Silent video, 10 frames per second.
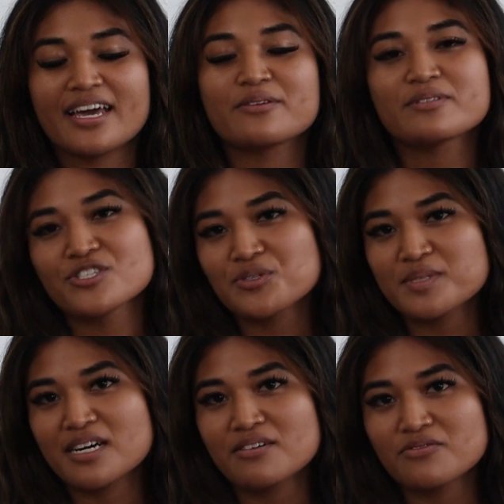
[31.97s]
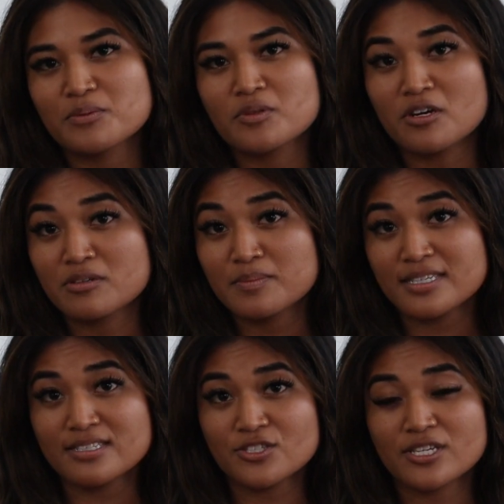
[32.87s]
And we shipped out from Long
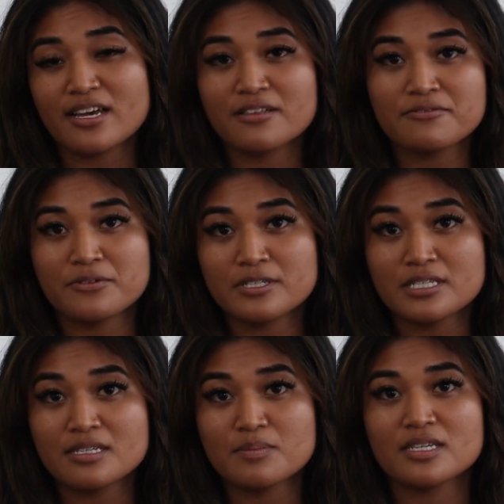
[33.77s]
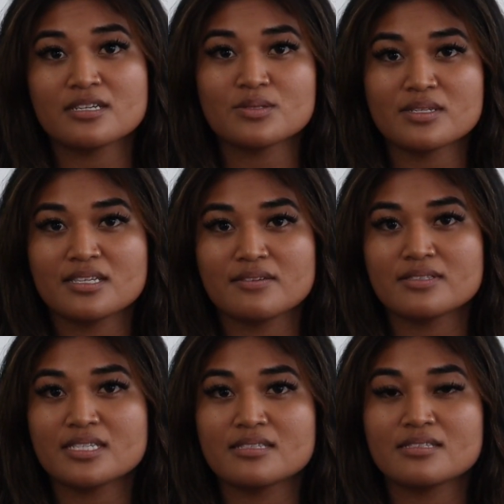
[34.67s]
Beach, California because we
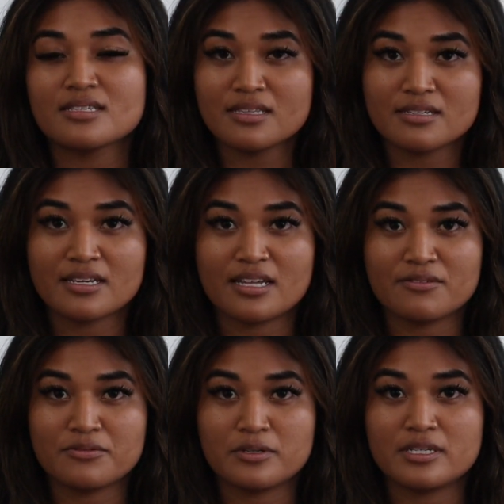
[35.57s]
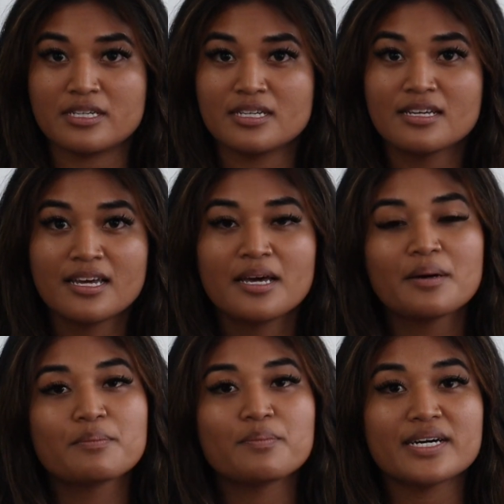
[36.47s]
lived in Southern California.
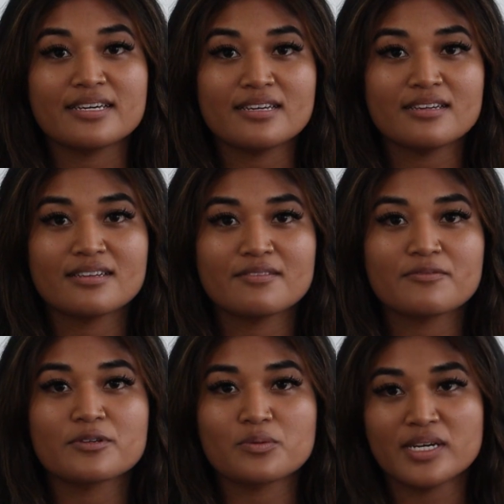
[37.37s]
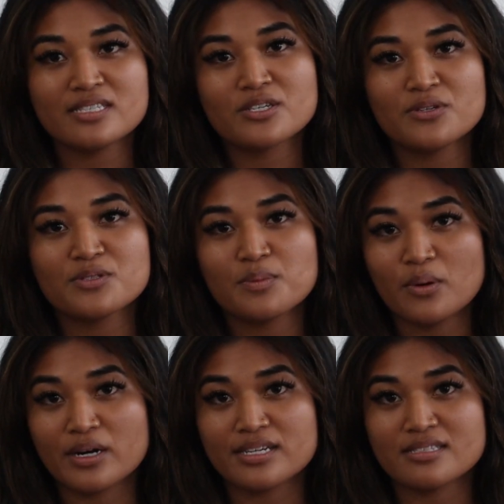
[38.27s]
But for the West Coast
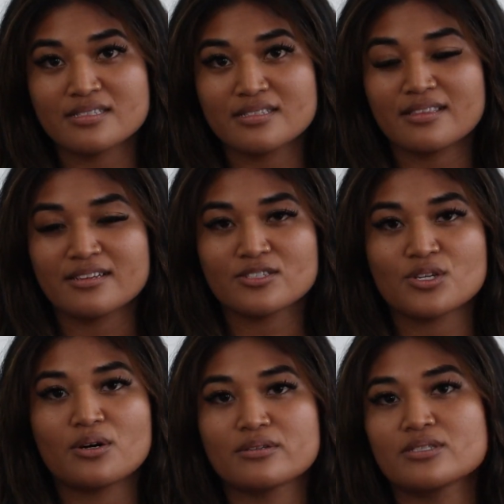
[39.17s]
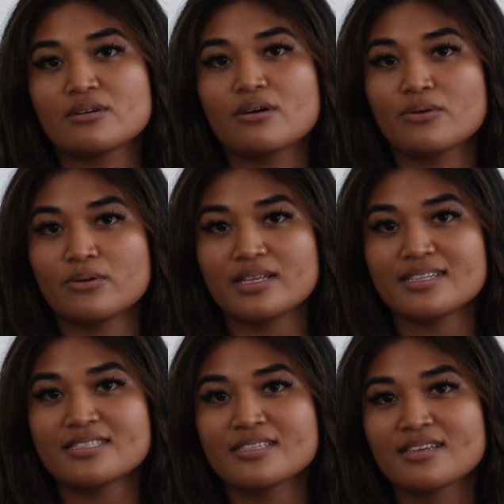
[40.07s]
ports, there's also
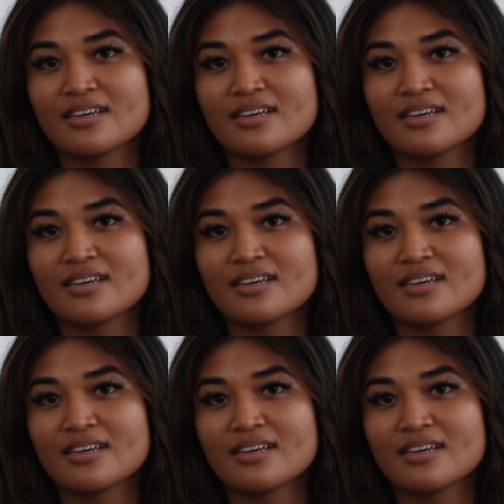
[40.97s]
Oakland